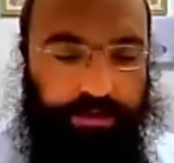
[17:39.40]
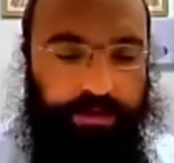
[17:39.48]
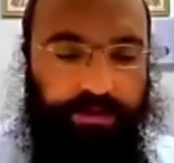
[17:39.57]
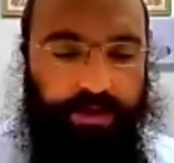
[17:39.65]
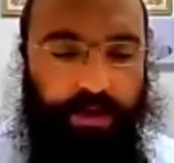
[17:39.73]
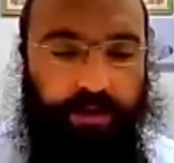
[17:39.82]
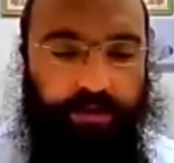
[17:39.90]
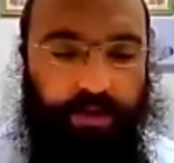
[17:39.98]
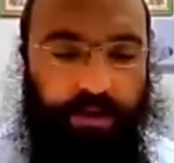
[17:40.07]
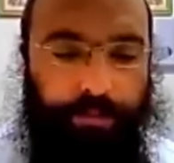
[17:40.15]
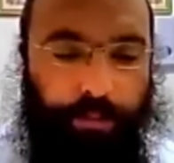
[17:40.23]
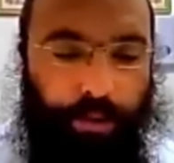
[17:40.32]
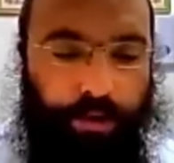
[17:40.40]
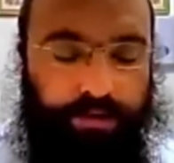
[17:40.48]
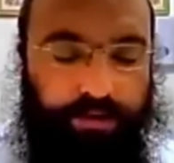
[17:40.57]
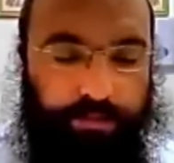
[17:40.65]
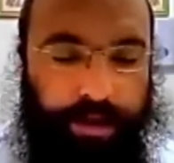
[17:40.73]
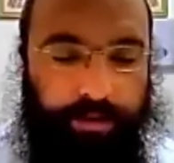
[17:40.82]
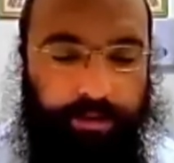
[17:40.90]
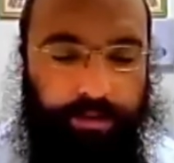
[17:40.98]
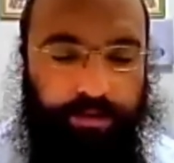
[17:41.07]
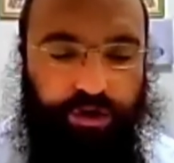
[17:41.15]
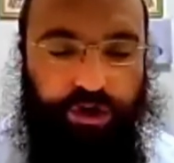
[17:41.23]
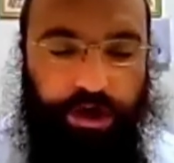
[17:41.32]
very, very important to be able
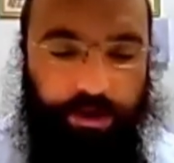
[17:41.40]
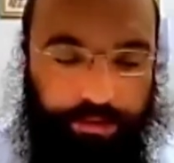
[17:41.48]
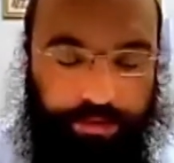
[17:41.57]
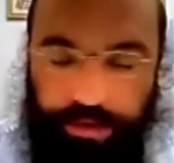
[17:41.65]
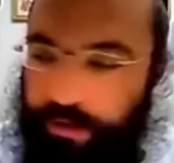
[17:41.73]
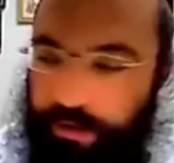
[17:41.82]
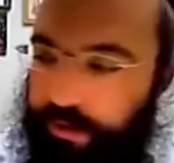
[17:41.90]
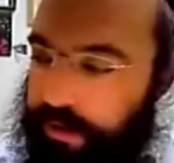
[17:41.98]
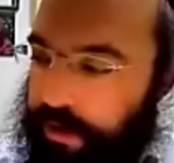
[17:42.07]
to share with you